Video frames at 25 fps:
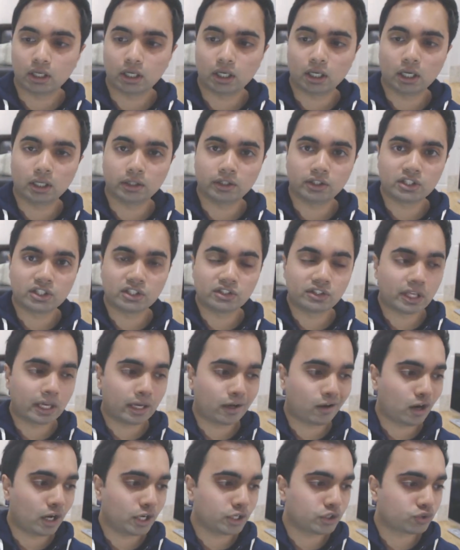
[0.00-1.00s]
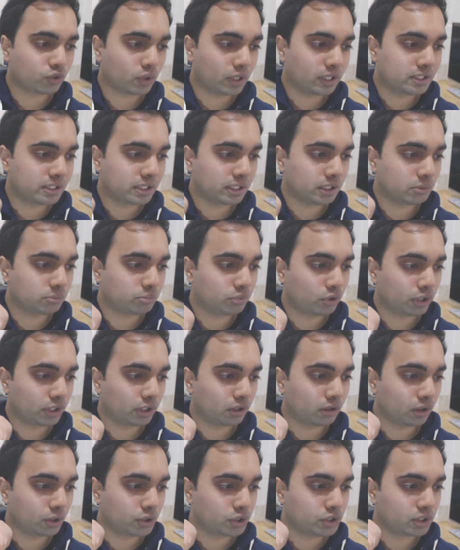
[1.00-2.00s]
uh, this is their hydrating
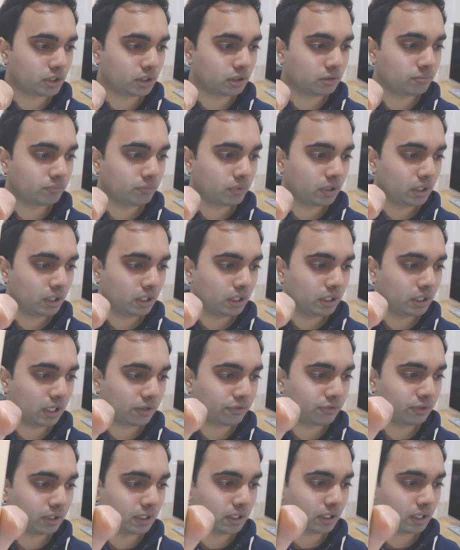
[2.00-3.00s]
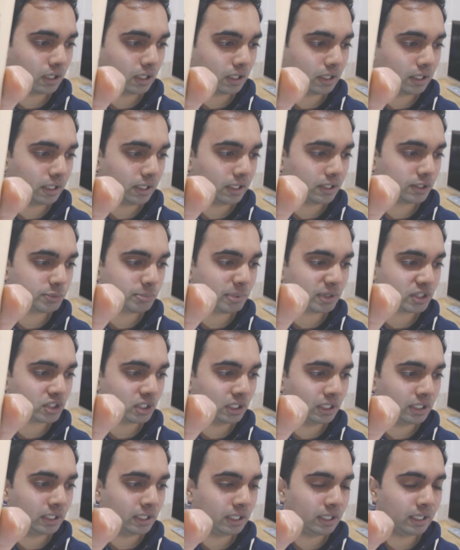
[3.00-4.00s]
body lotion I think
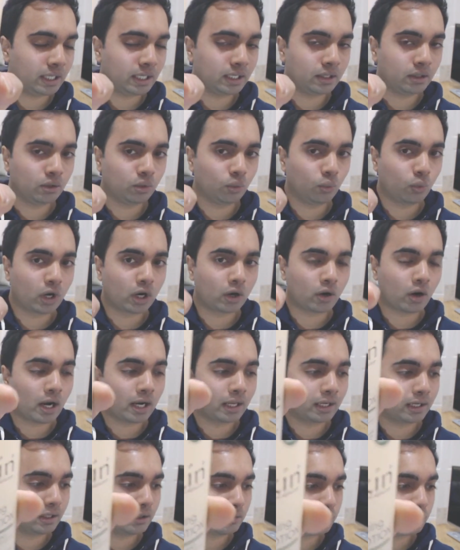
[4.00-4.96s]
especially in where I